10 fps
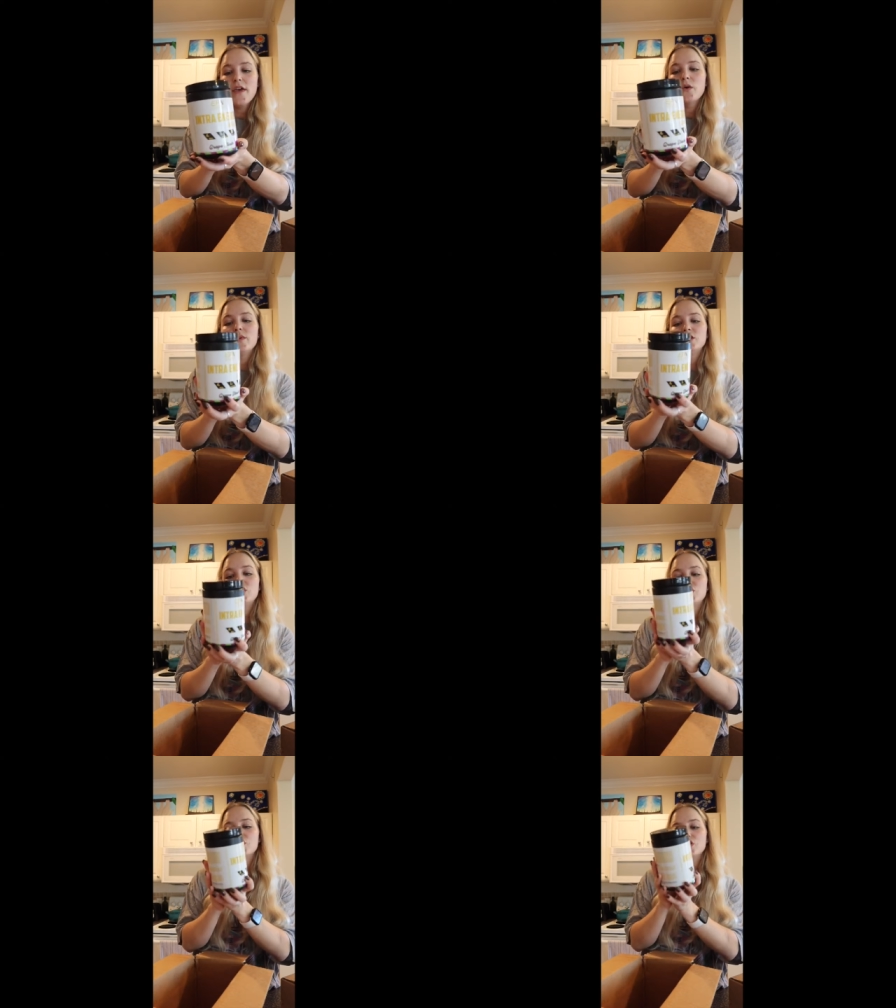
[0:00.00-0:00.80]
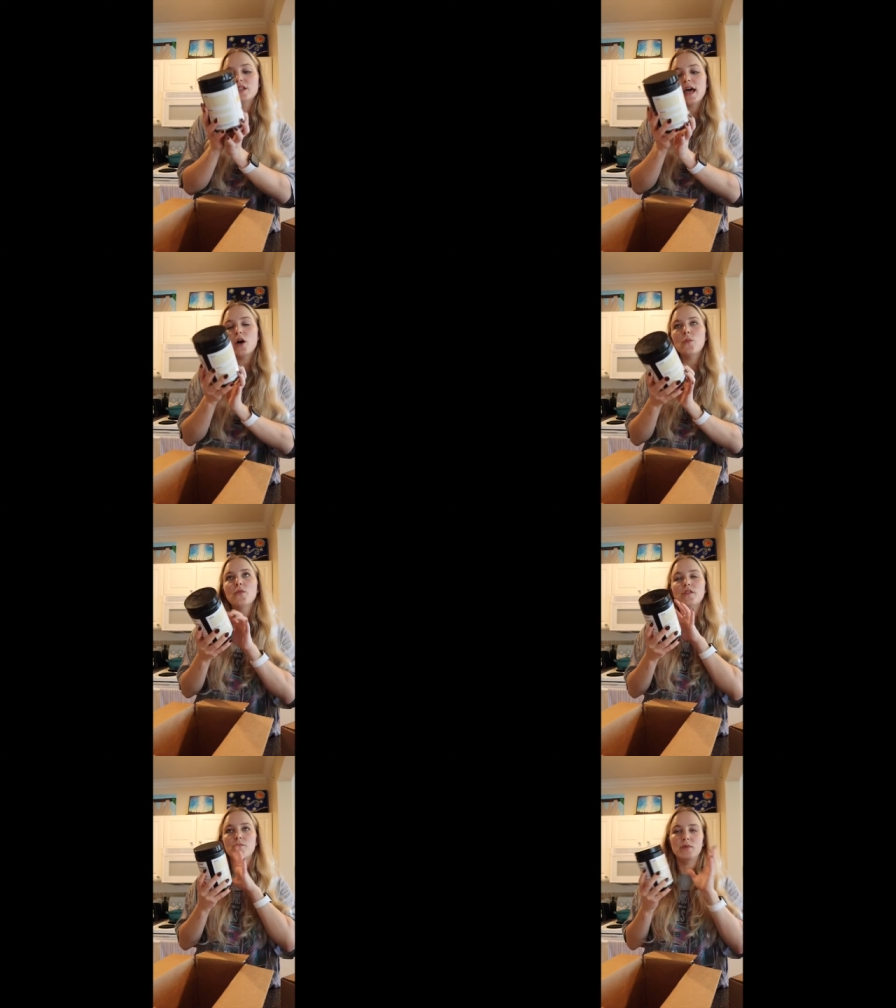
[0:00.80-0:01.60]
which just help
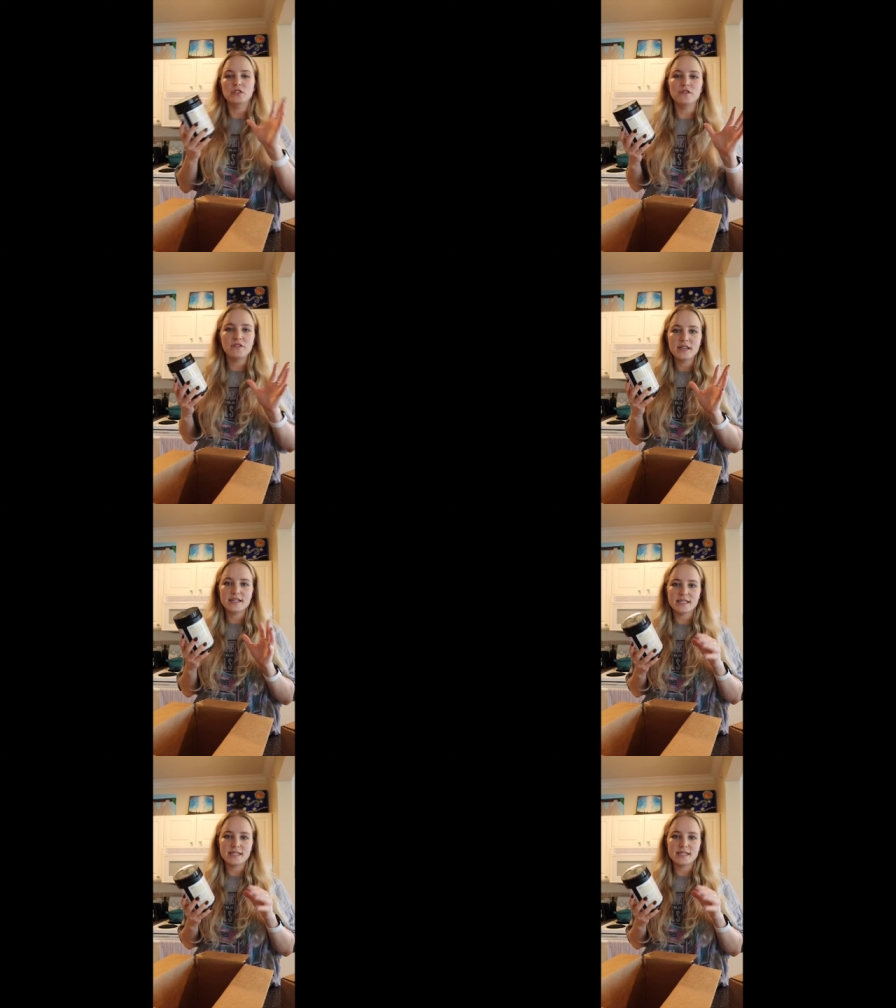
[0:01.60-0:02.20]
with a bunch of things.